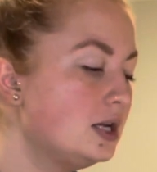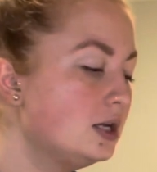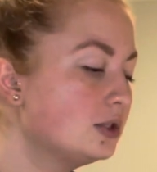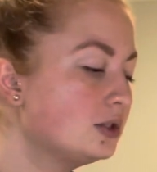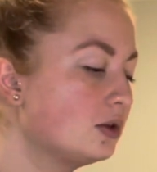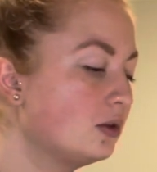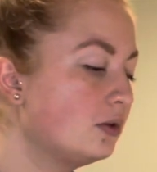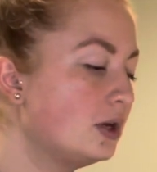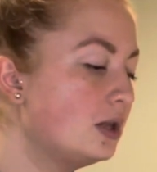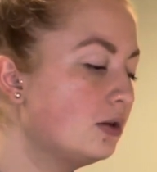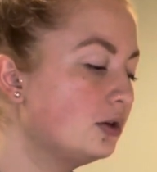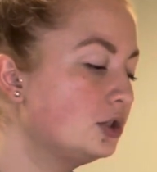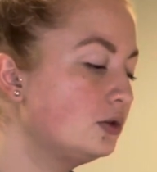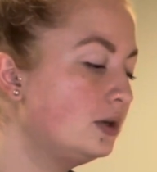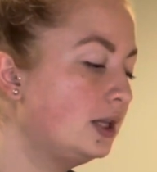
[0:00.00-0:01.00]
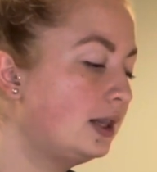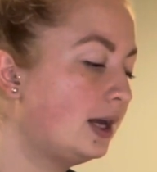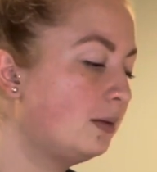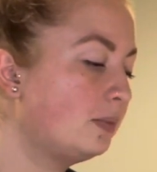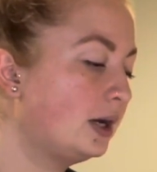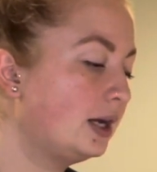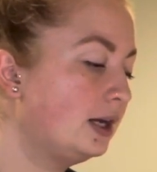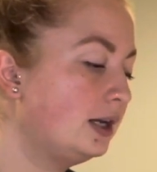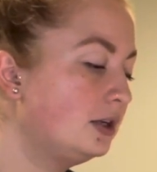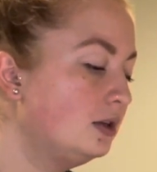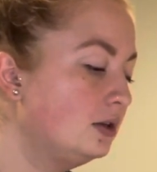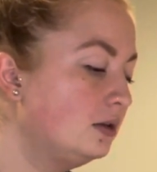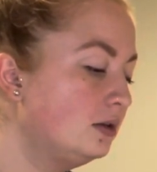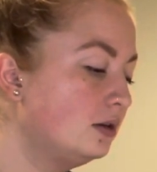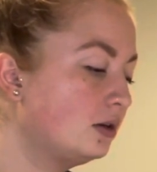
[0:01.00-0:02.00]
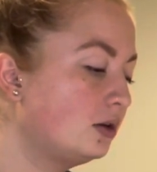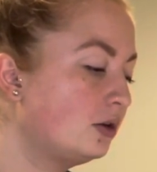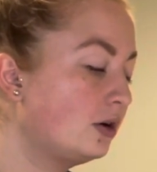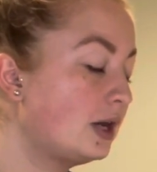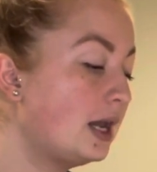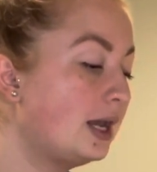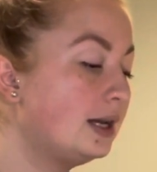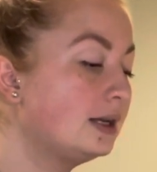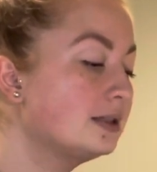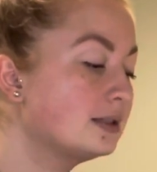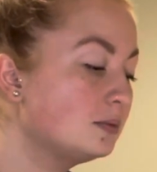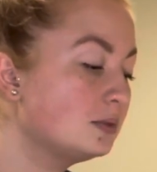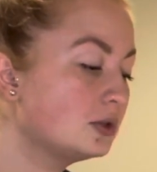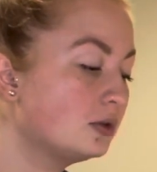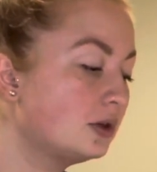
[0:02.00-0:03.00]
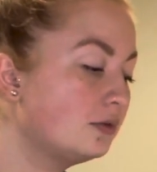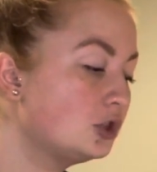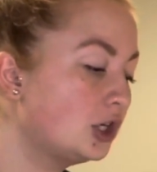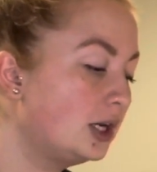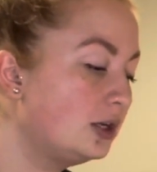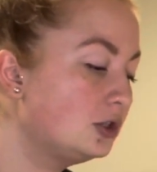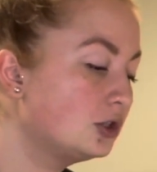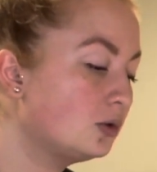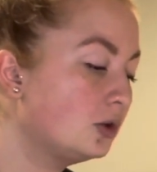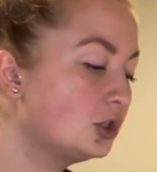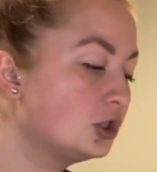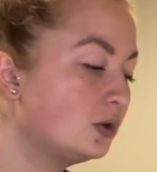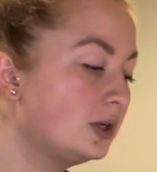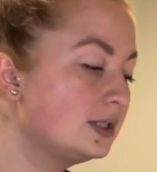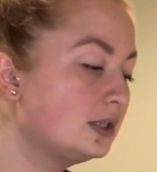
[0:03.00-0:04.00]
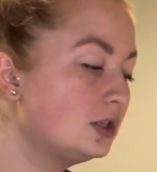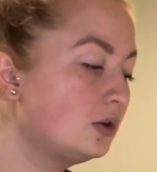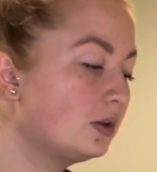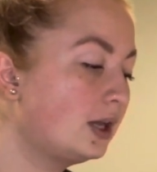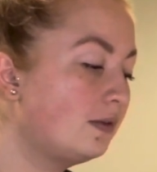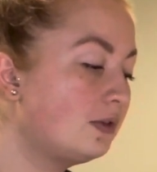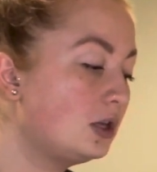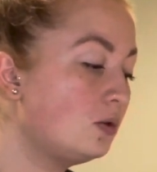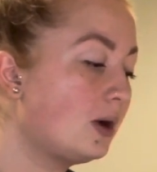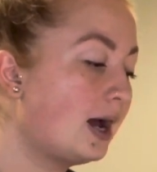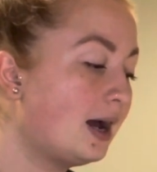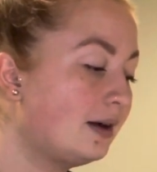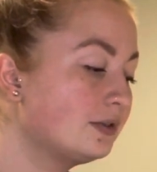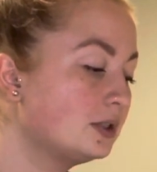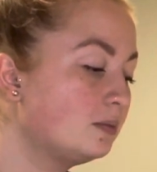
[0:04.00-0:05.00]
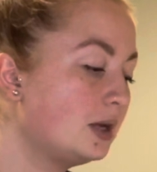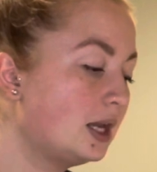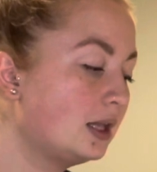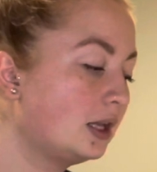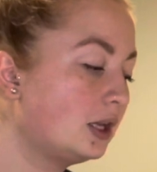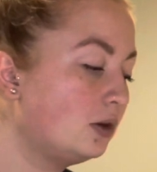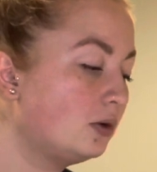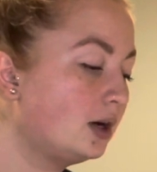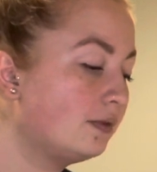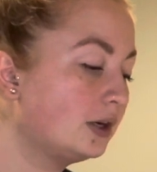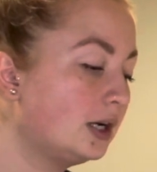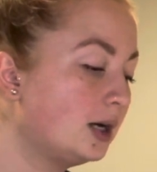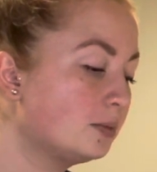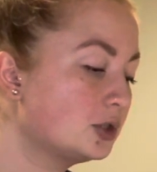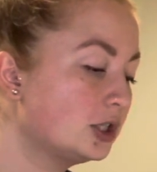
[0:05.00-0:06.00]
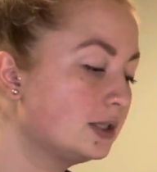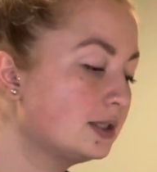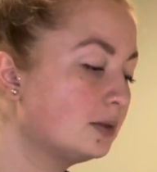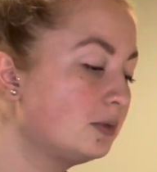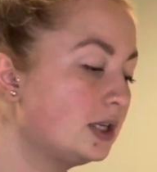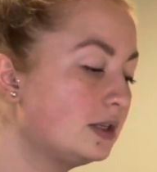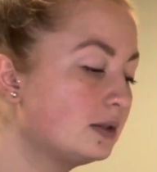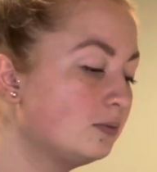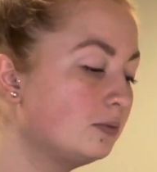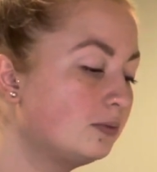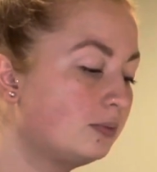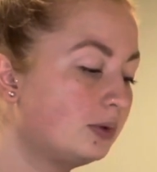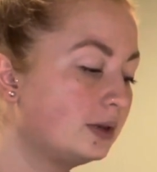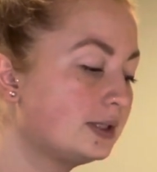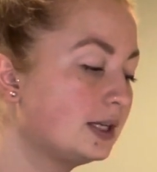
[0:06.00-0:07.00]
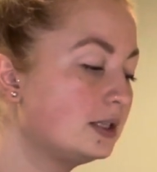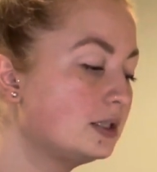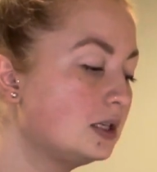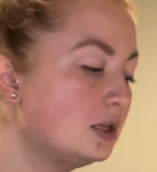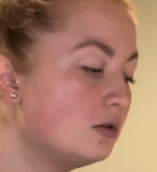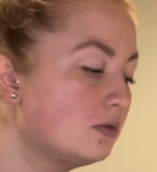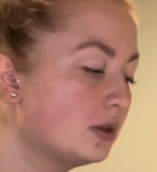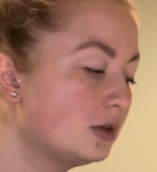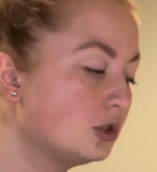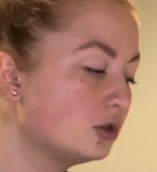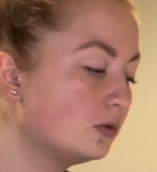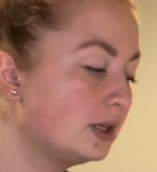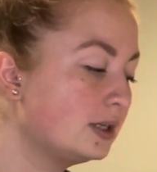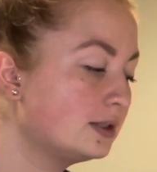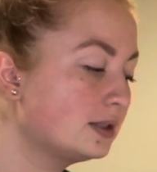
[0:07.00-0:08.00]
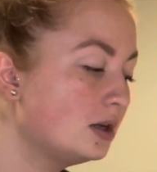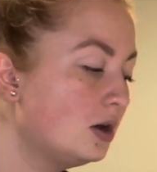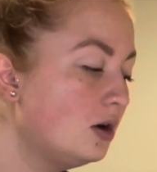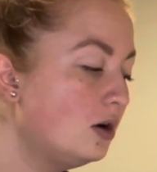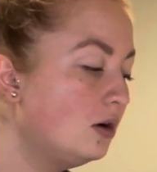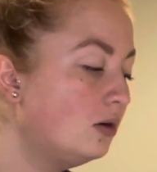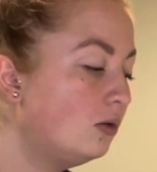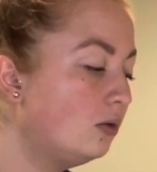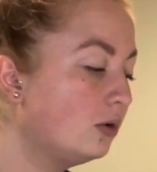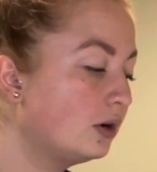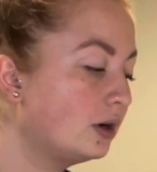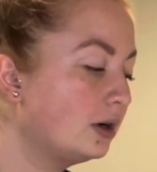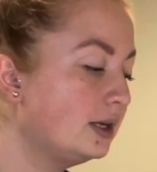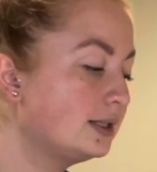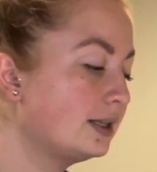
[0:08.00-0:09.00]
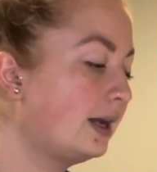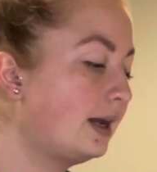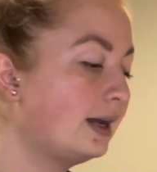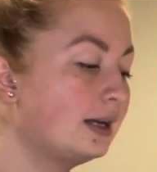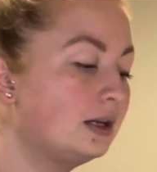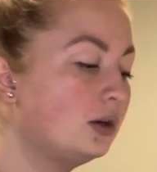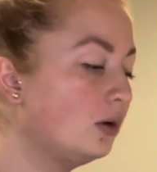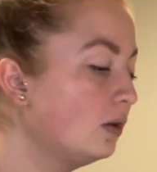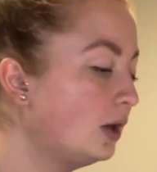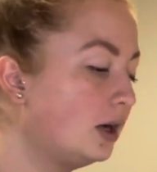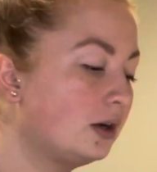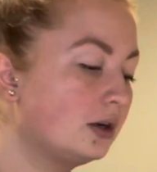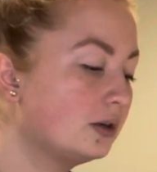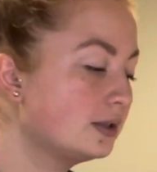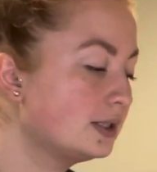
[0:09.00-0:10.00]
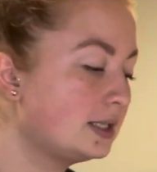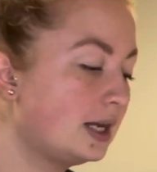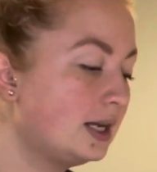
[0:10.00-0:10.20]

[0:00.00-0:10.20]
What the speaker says: So they're either doing that by creating some sort of change or choice in your life that you have to make, like you don't have an option, somebody's presenting you with a choice, or it's like, I can no longer stay.